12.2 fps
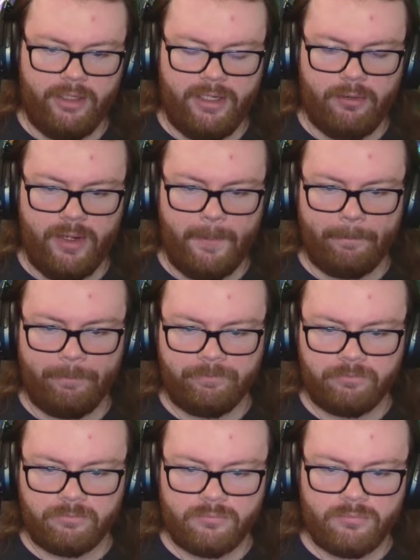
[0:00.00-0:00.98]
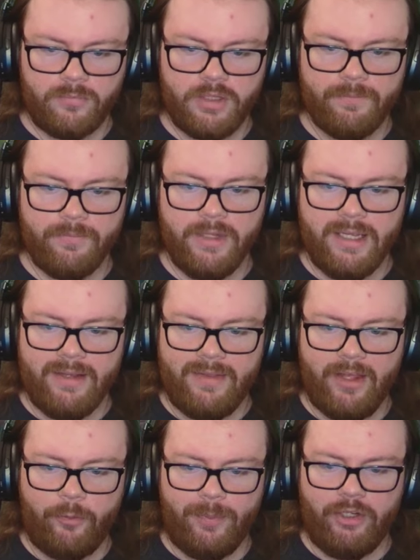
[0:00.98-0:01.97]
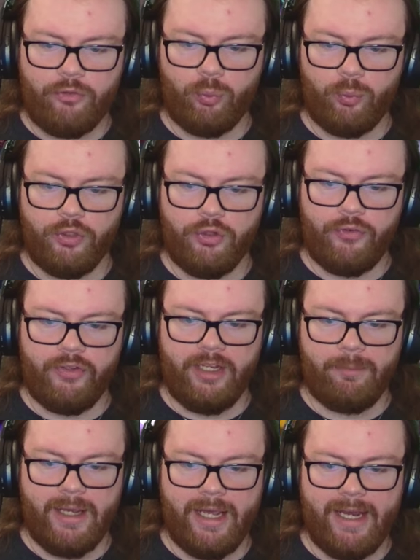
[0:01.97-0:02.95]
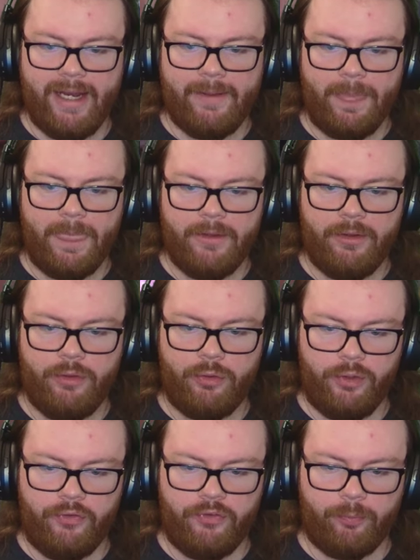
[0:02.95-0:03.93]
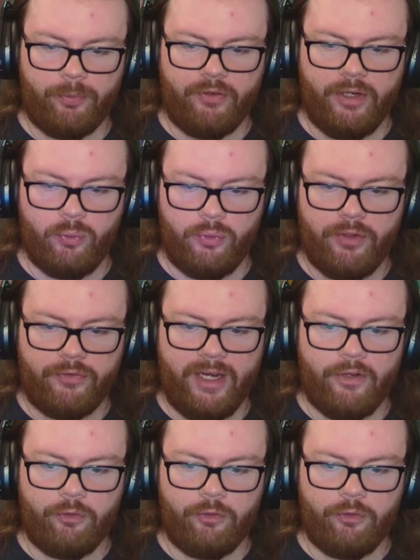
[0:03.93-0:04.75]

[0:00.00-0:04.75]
it, right? That's because we're reducing it by 36%, or in this case,